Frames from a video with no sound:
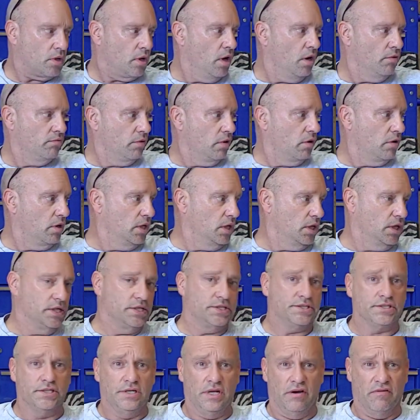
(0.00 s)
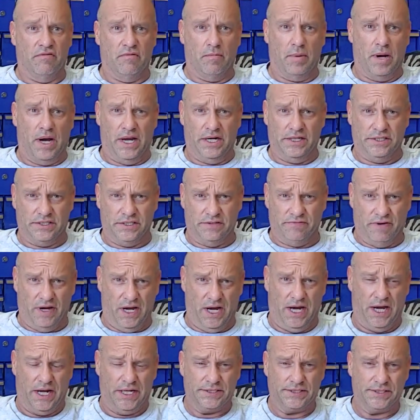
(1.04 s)
I've already listened to everybody's
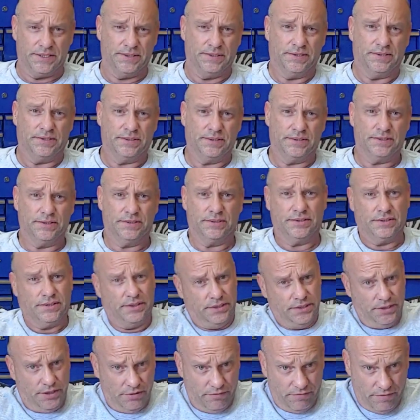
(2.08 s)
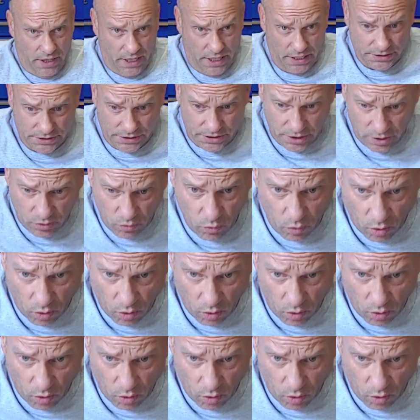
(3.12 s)
advice. Their advice didn't